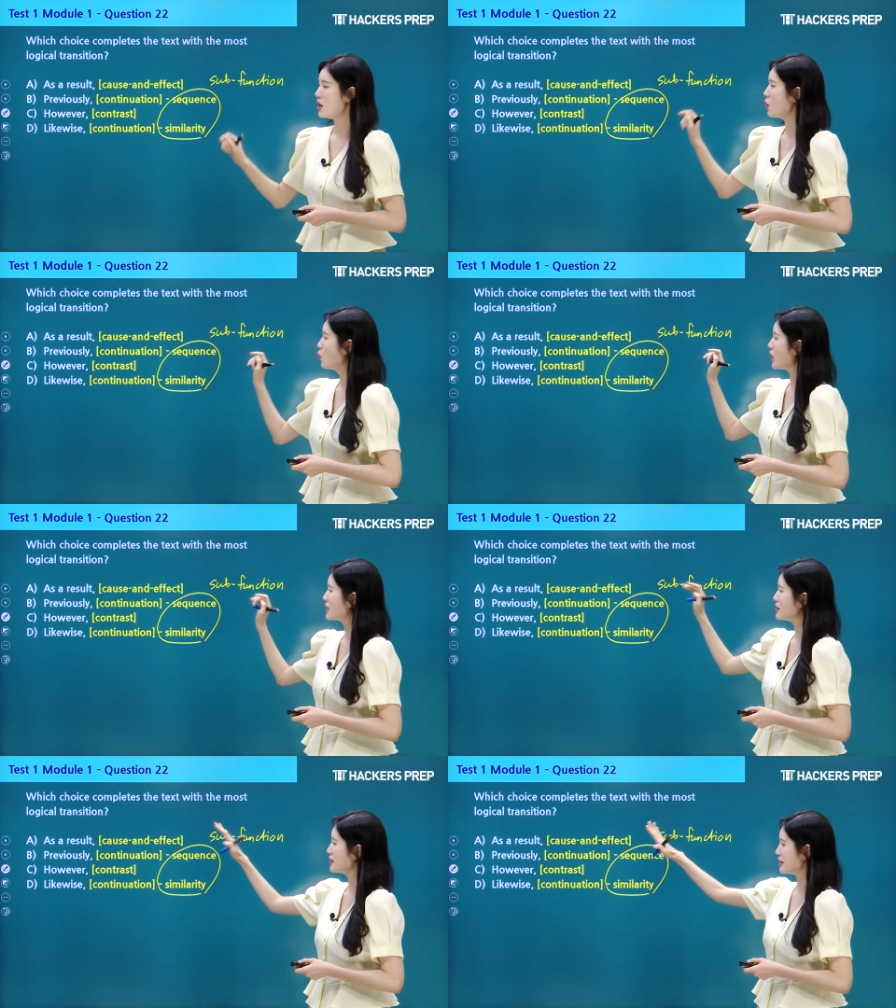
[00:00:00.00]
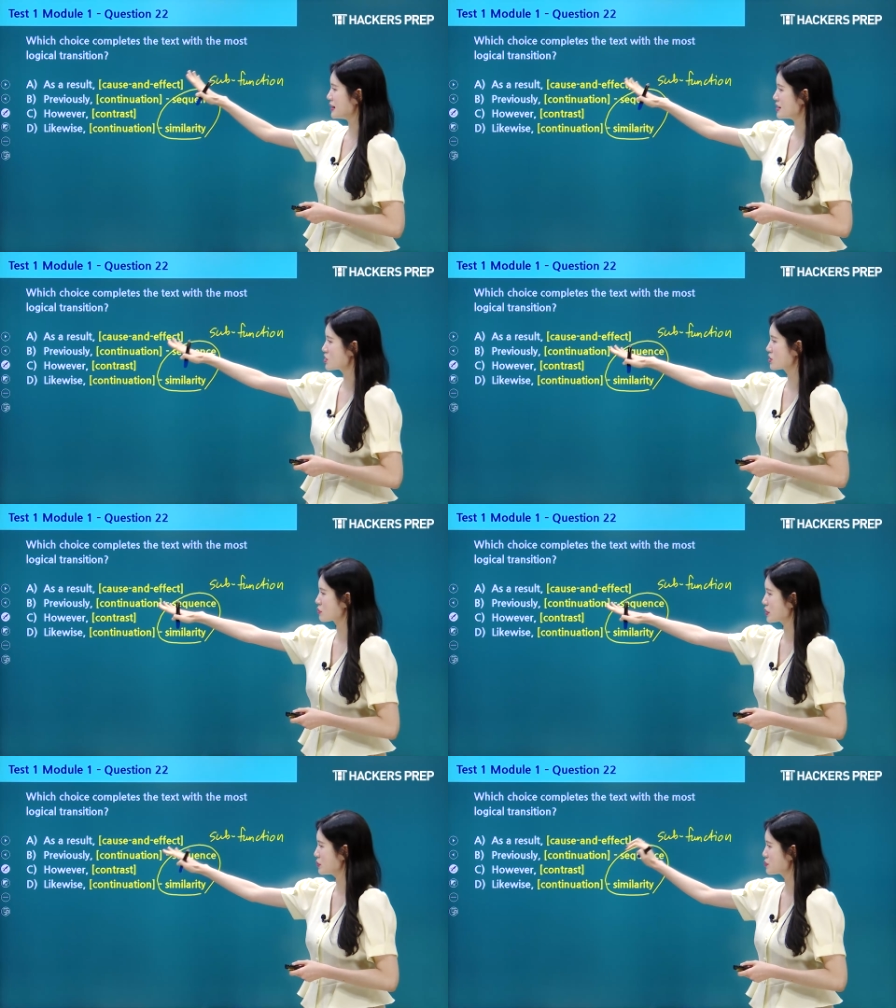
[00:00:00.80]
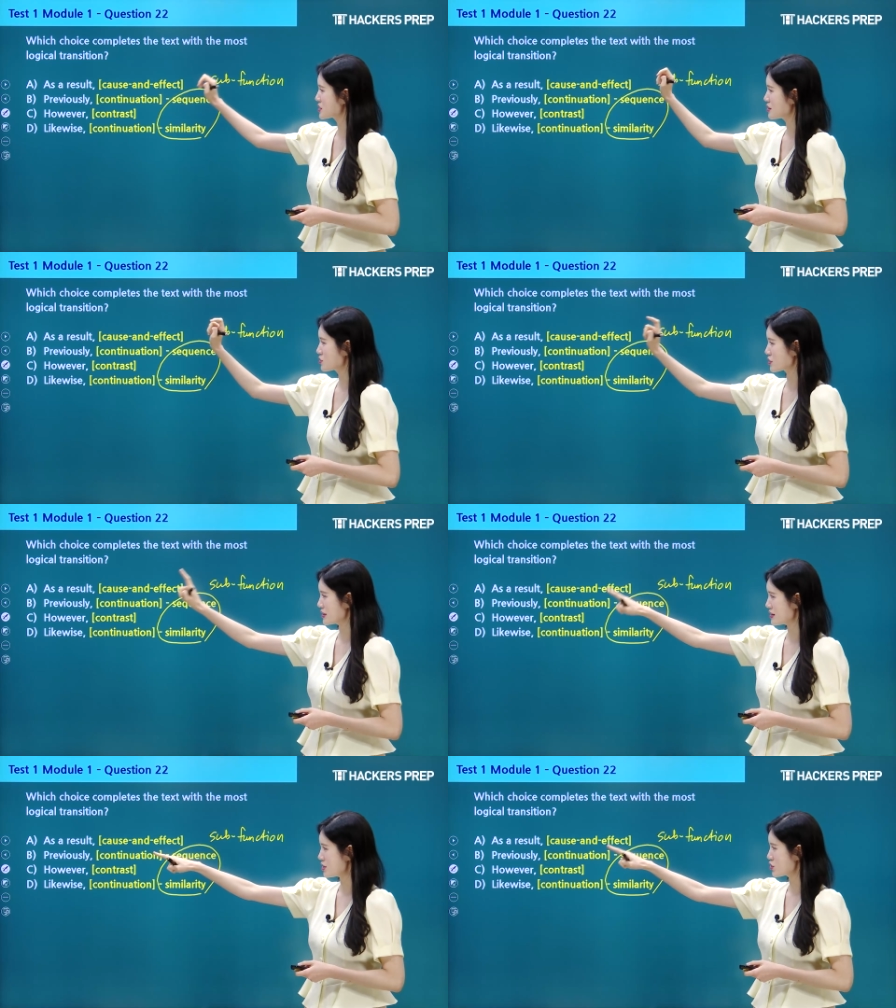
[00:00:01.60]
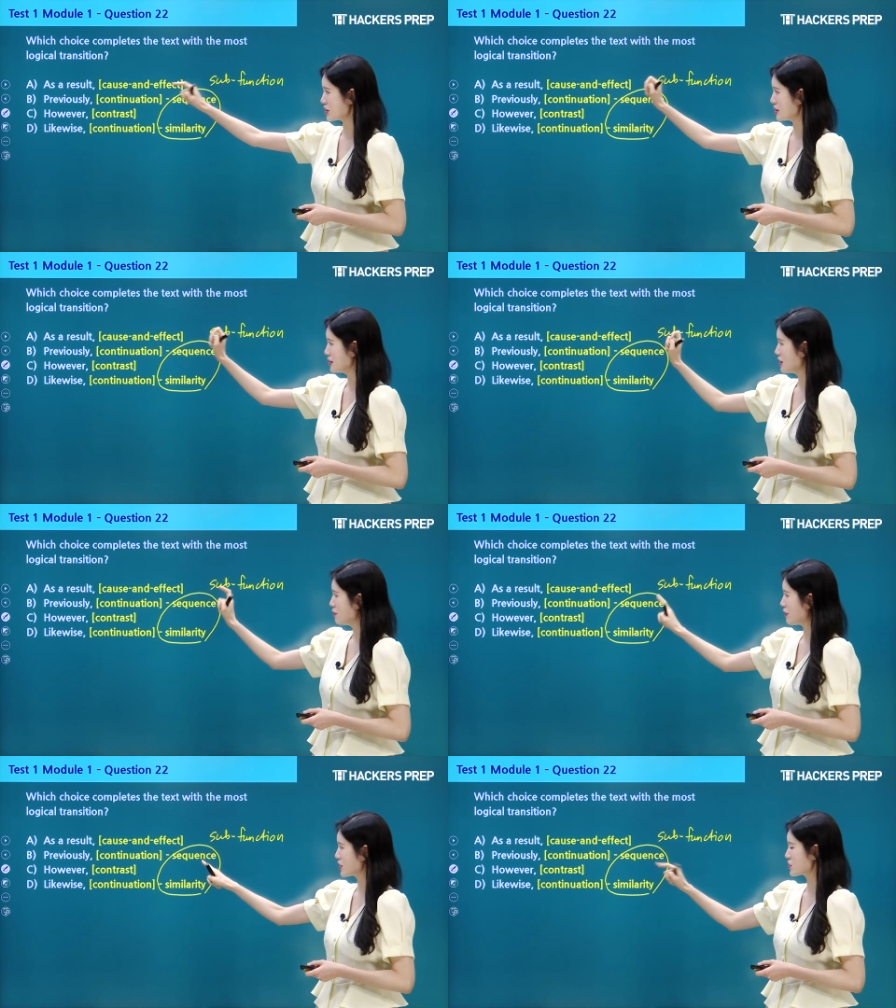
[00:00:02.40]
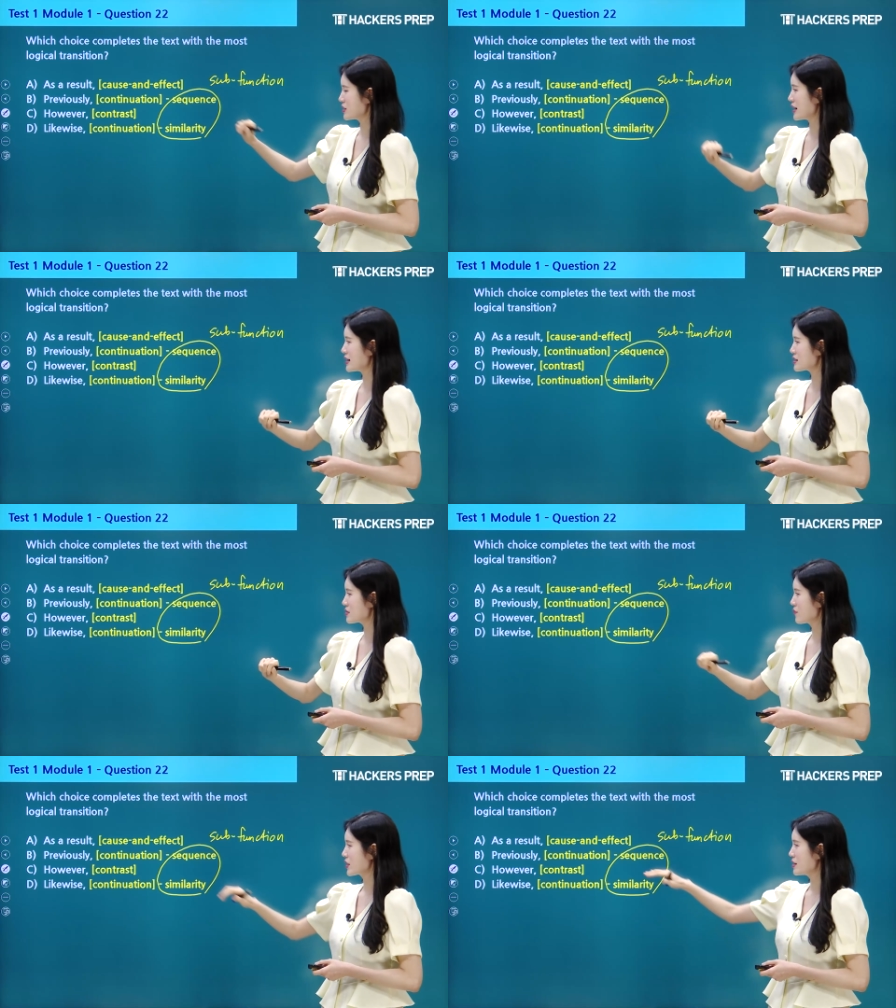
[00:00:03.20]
what each group's transition functioned as.